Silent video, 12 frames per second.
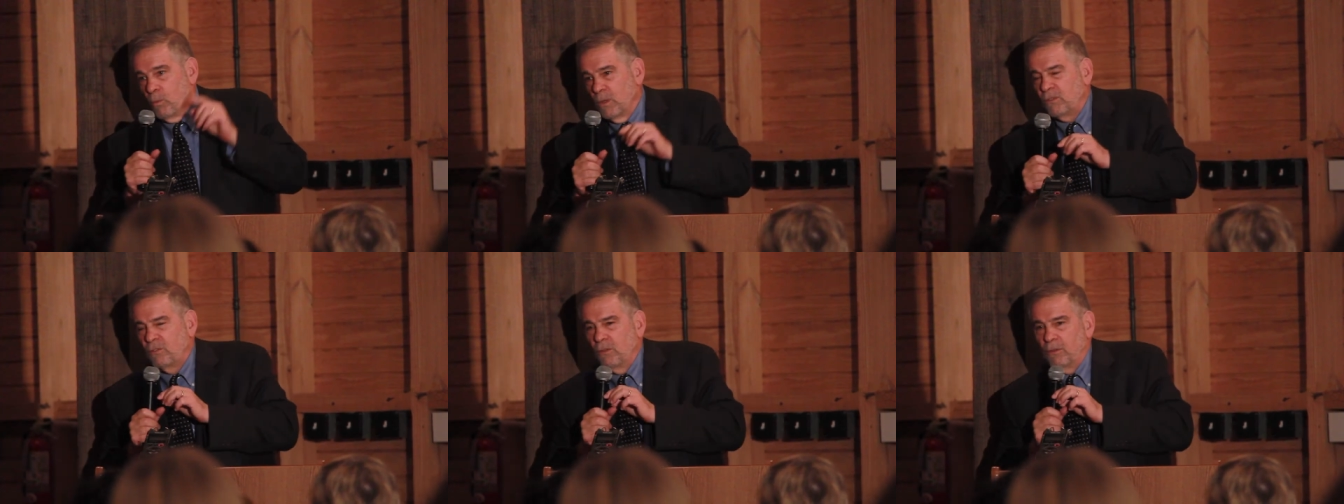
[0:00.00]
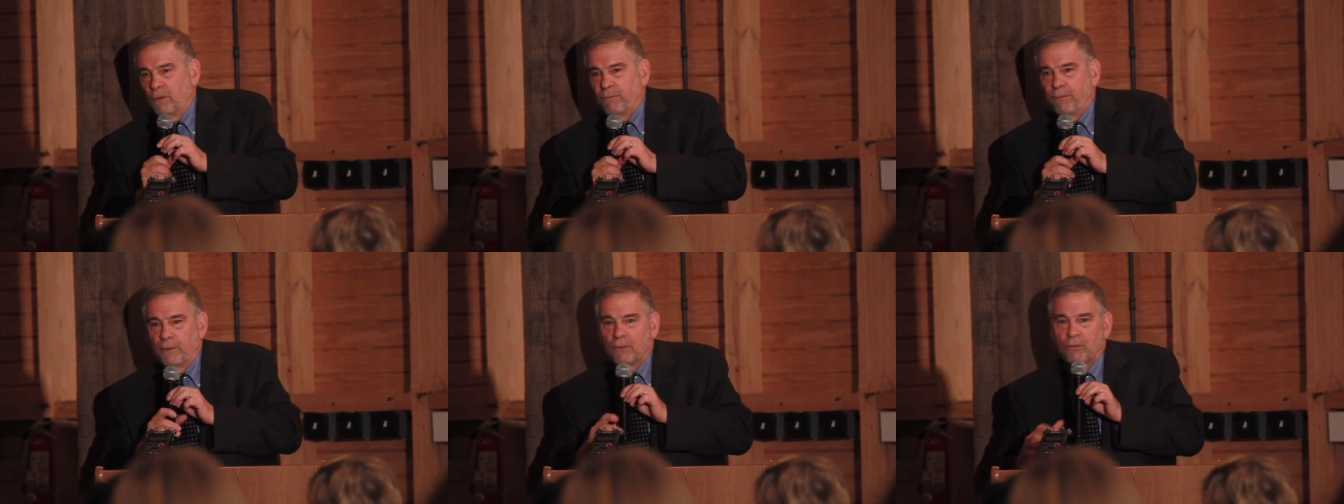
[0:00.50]
What's the
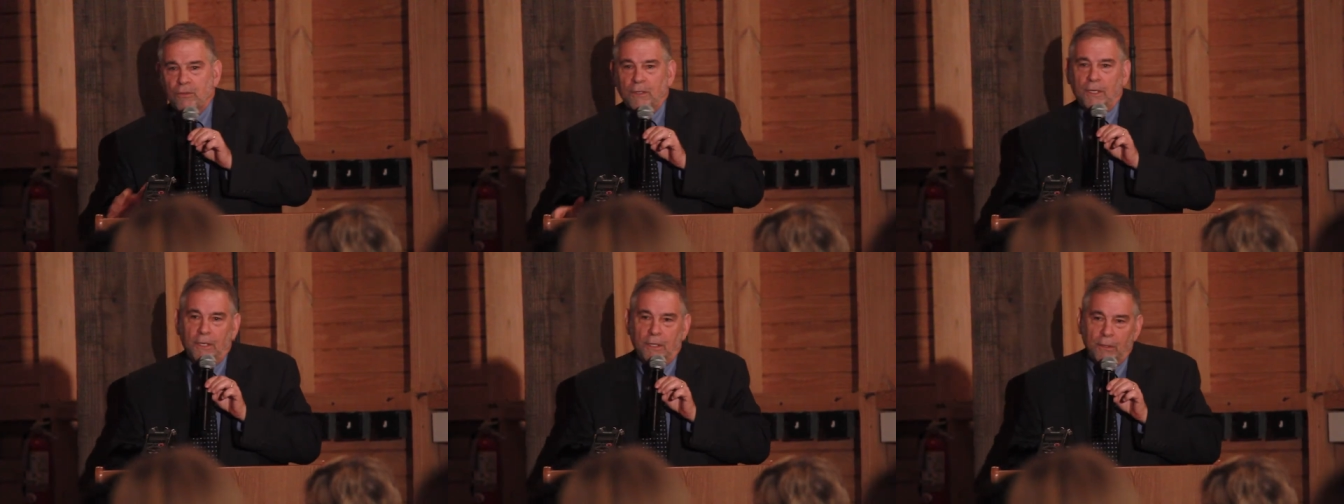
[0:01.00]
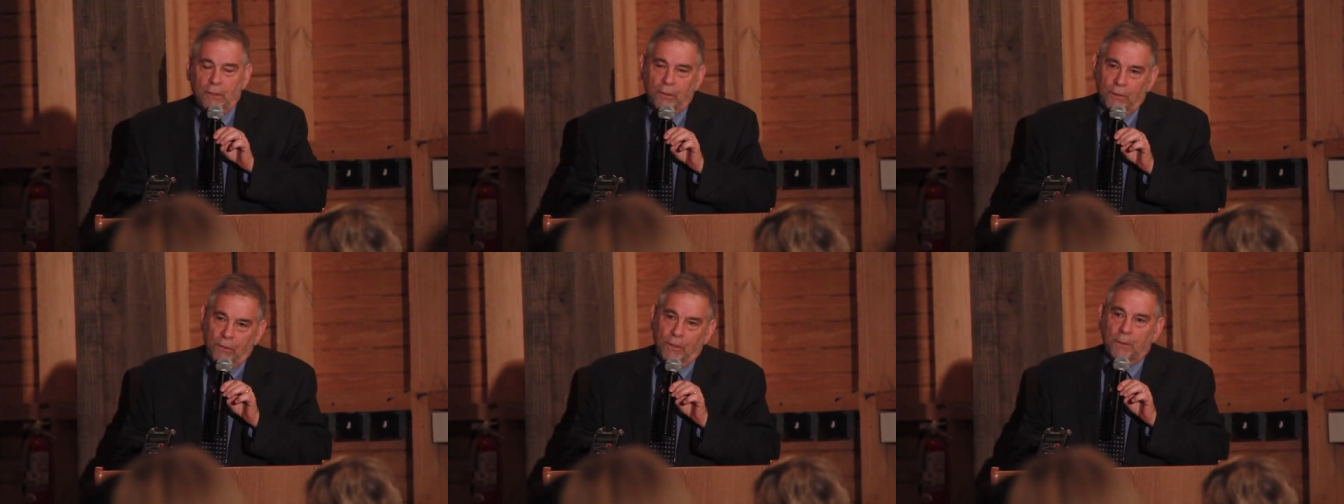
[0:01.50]
difference in
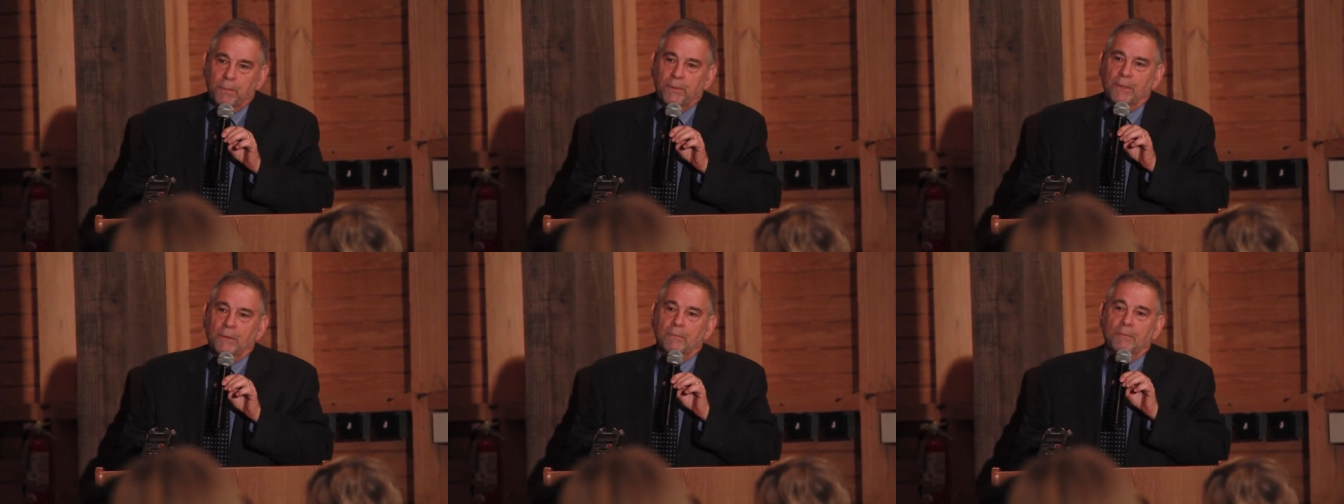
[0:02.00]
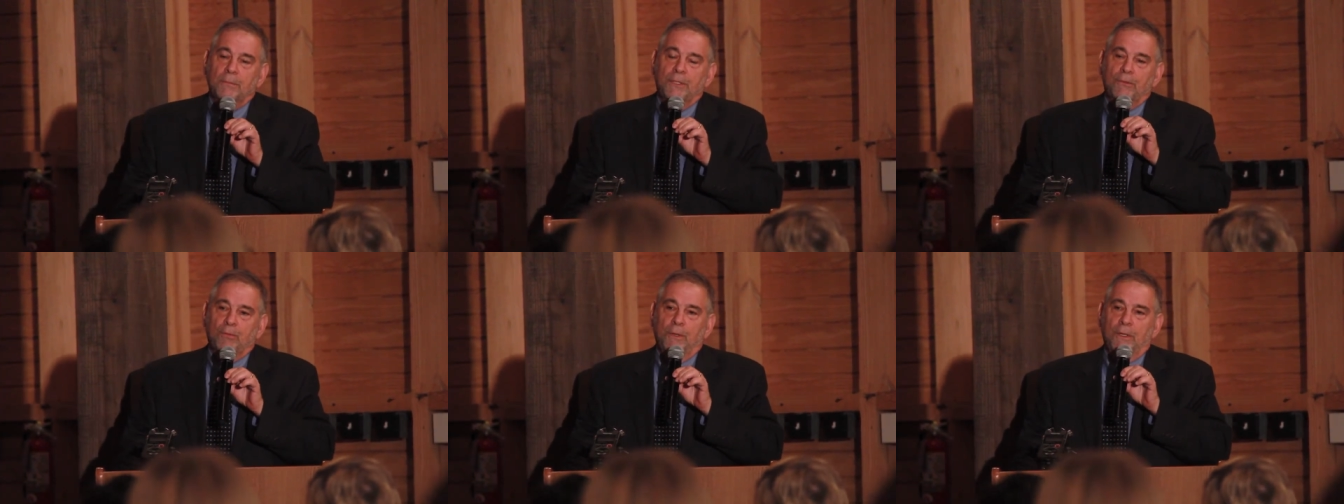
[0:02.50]
Europe
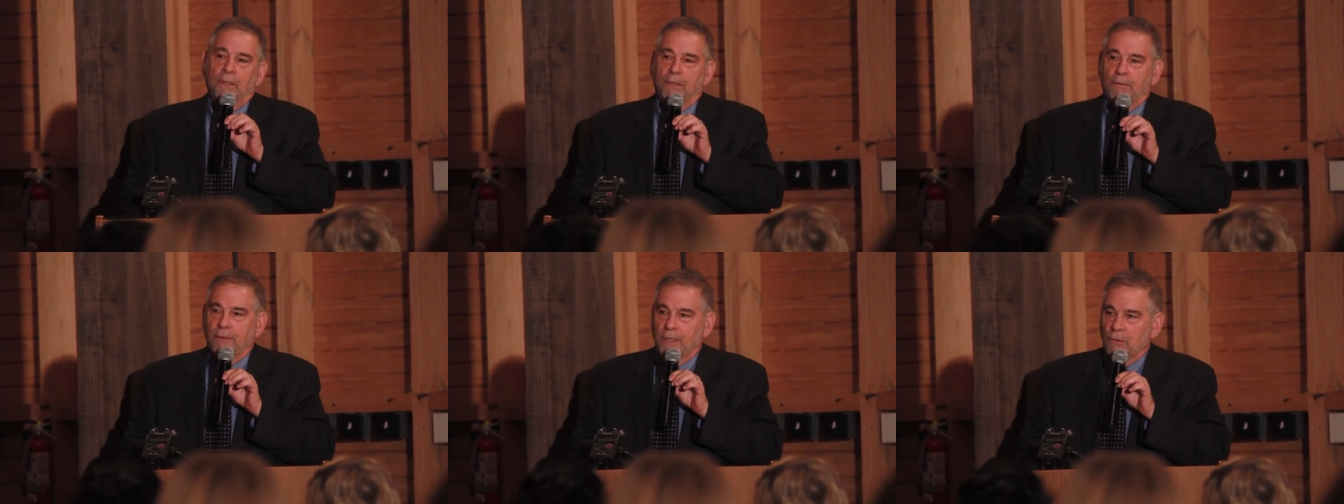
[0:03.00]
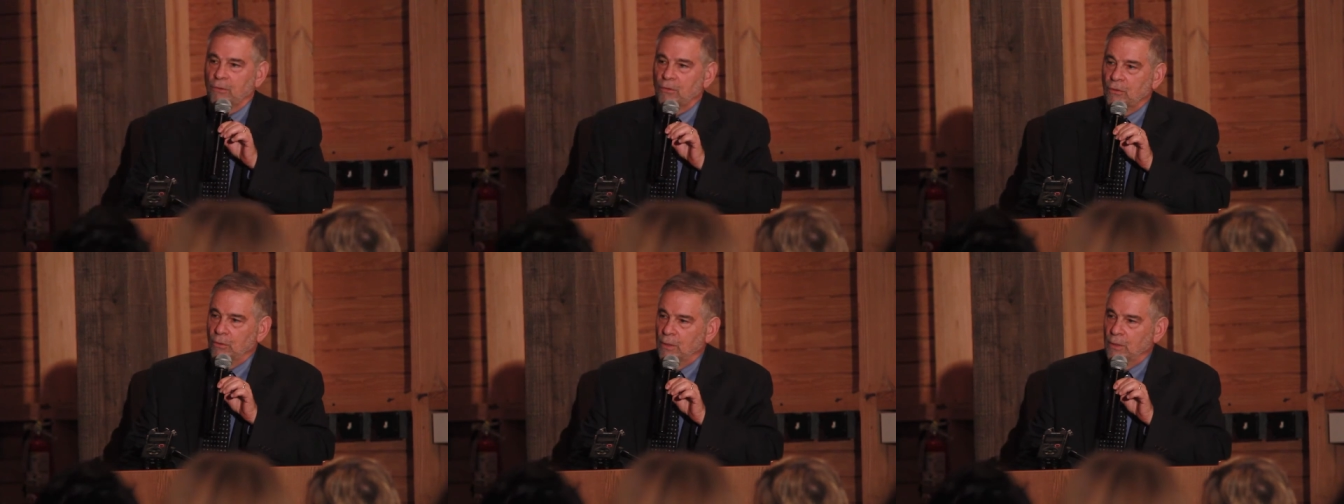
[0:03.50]
between the events?